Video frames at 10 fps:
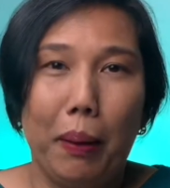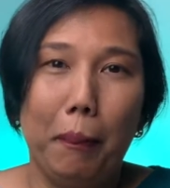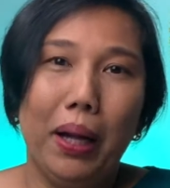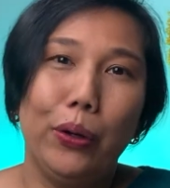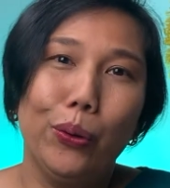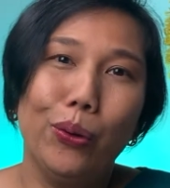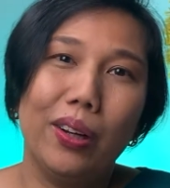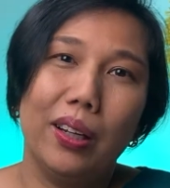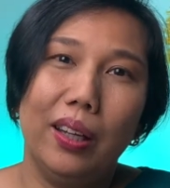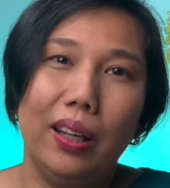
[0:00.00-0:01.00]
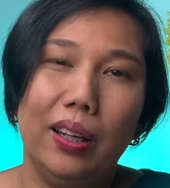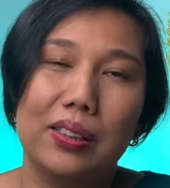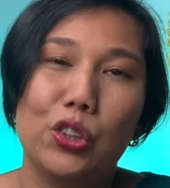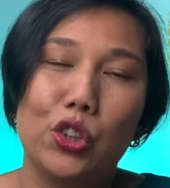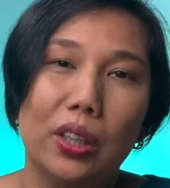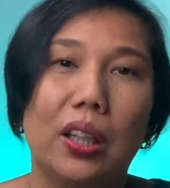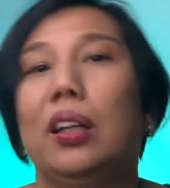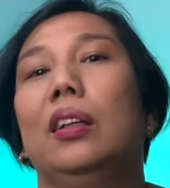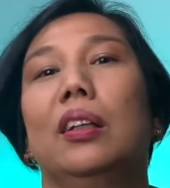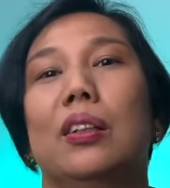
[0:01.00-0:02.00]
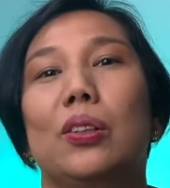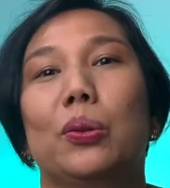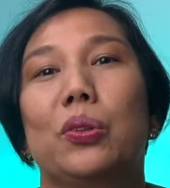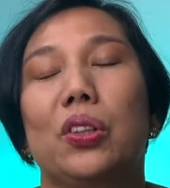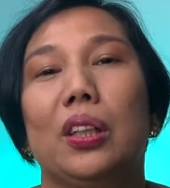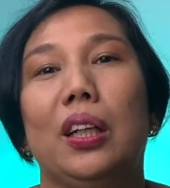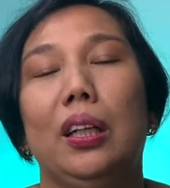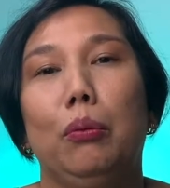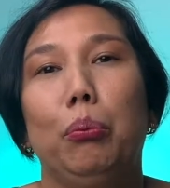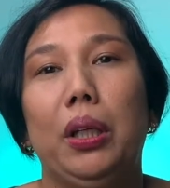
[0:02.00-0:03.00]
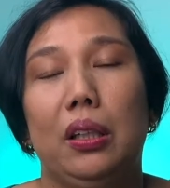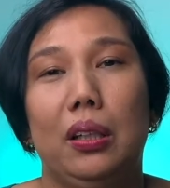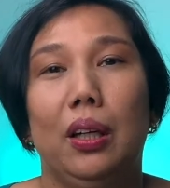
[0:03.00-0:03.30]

manok is chicken, so chicken meat.